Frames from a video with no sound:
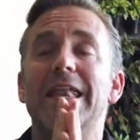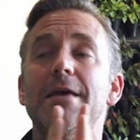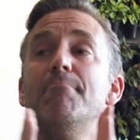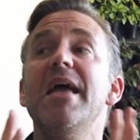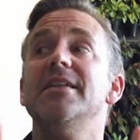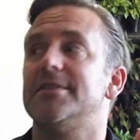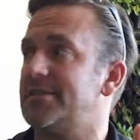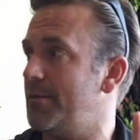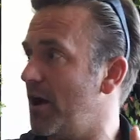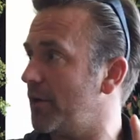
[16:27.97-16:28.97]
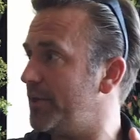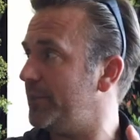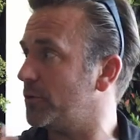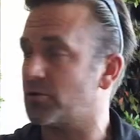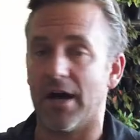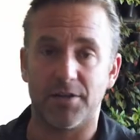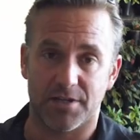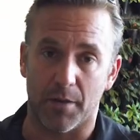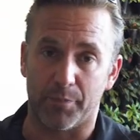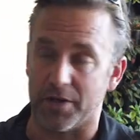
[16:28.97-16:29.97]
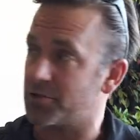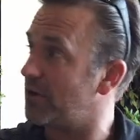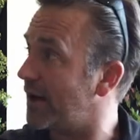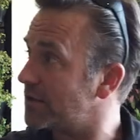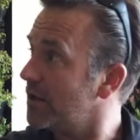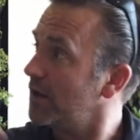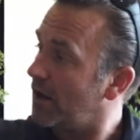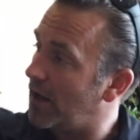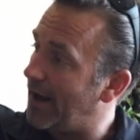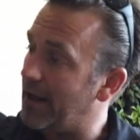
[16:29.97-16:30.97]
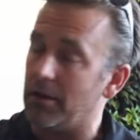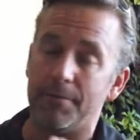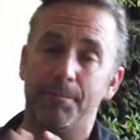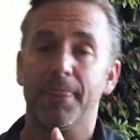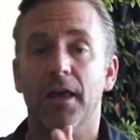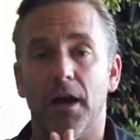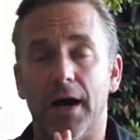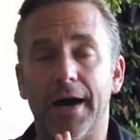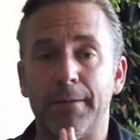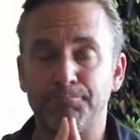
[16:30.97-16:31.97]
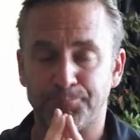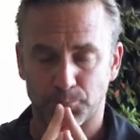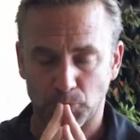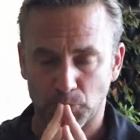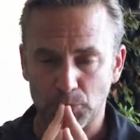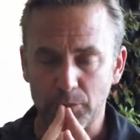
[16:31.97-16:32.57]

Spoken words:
An immense amount of people trying to sell prints, right? Hello, Al.